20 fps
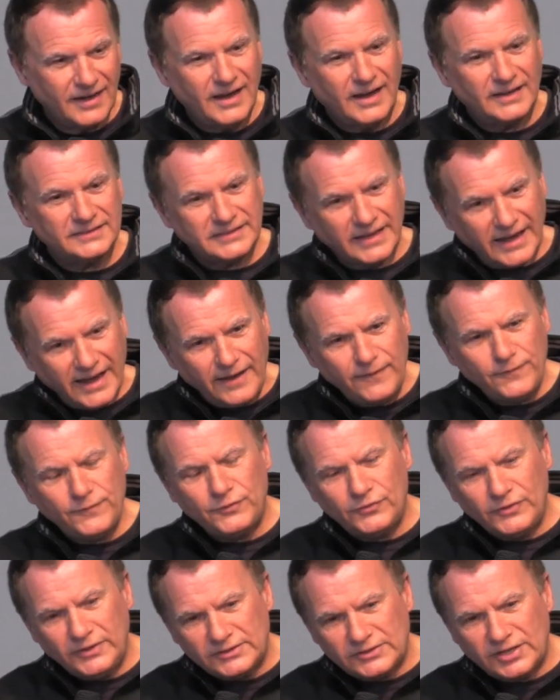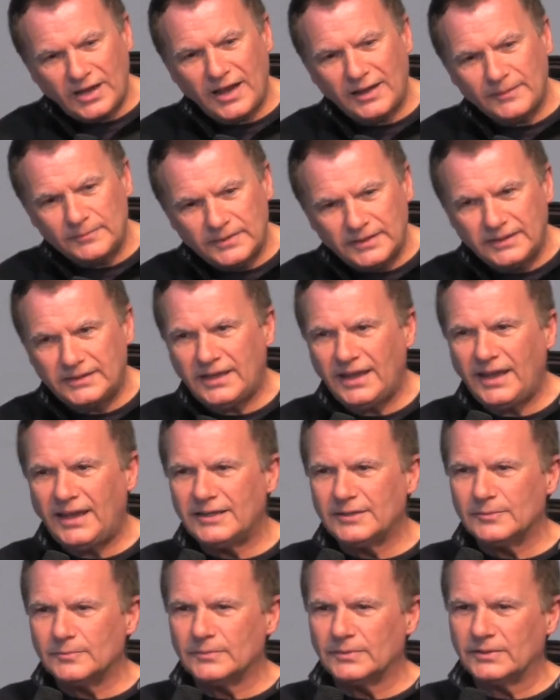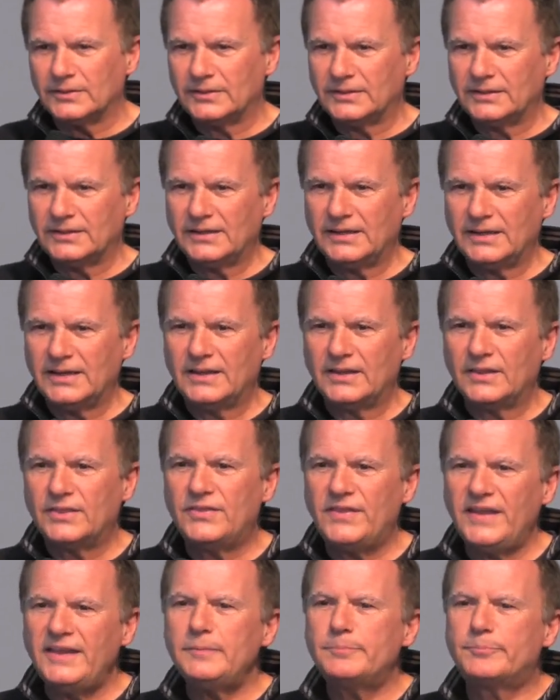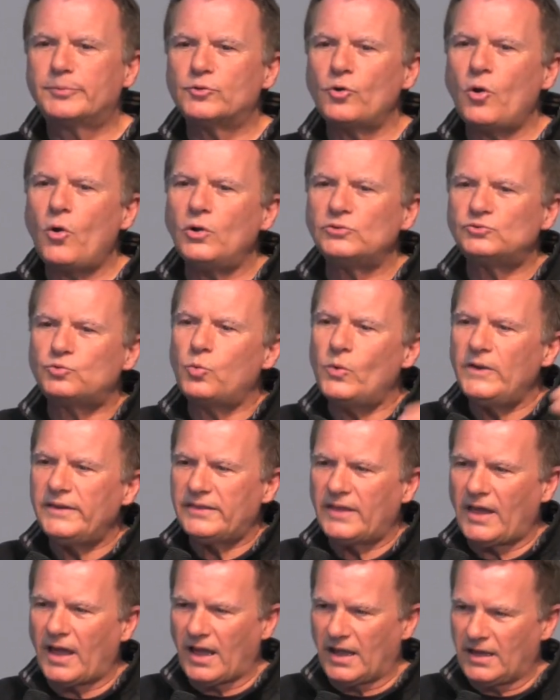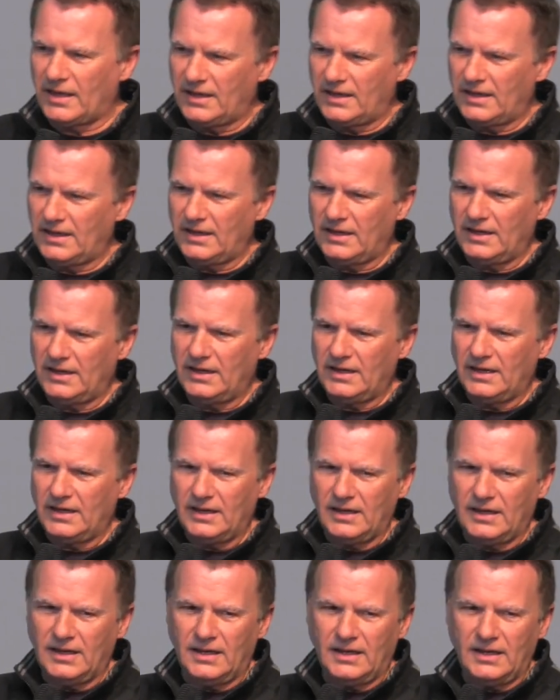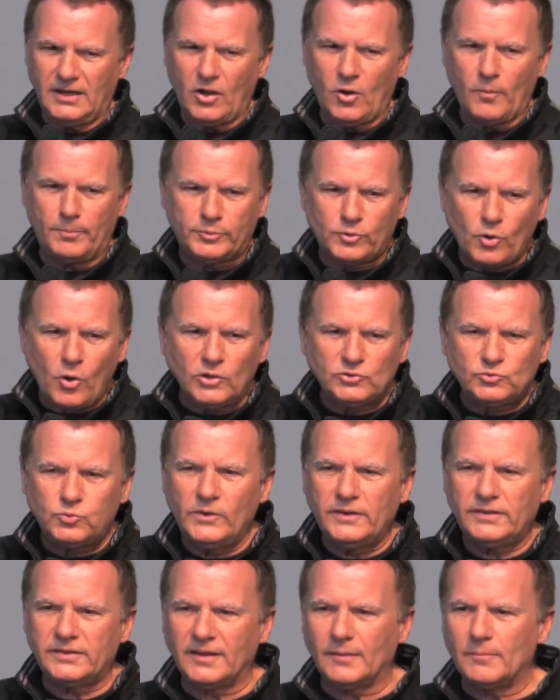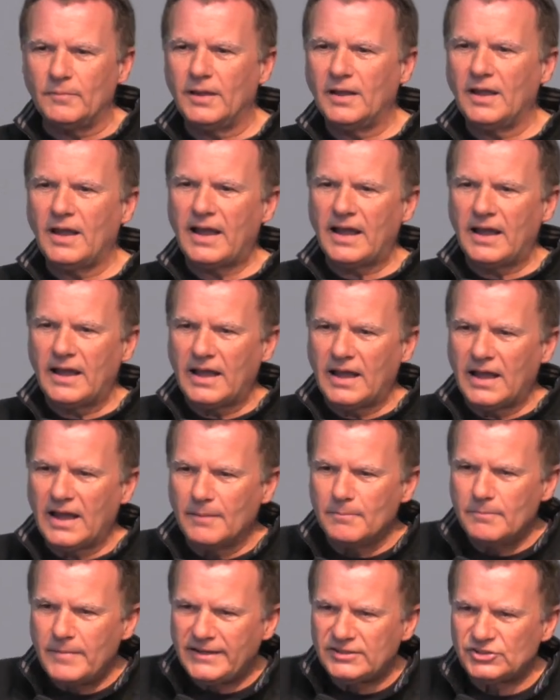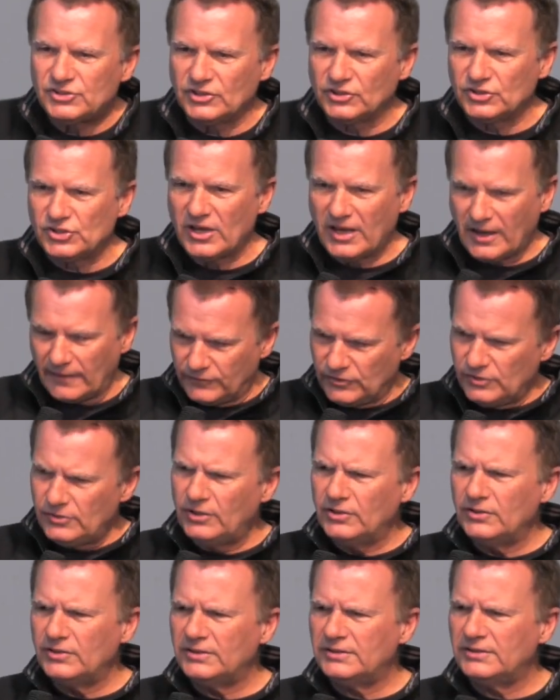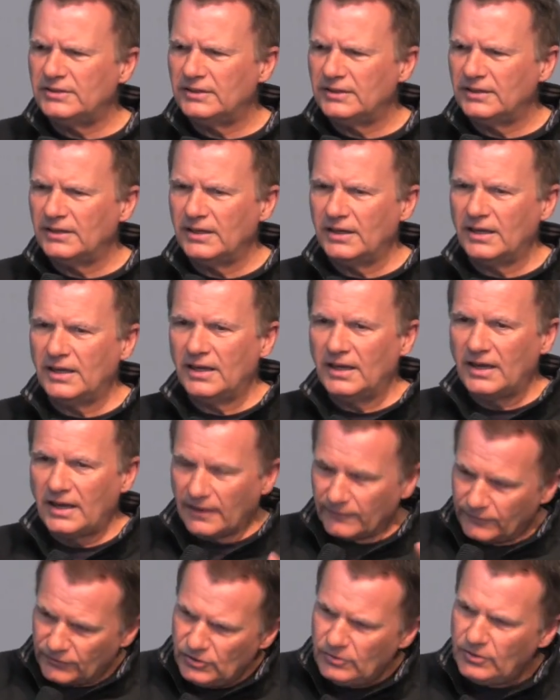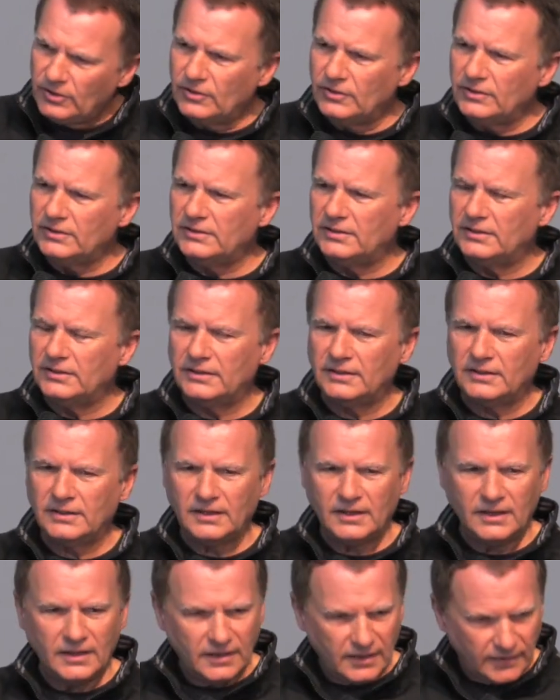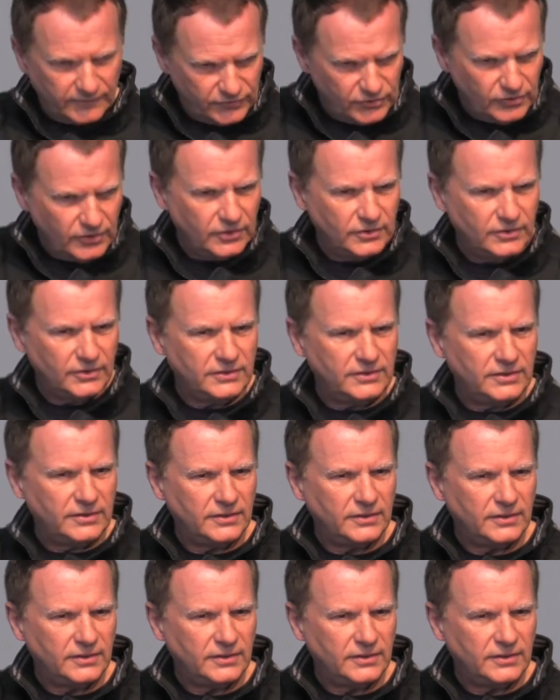And every time they came, they brought with her, or brought with them, a message. Have you heard? Have you heard? Have you heard?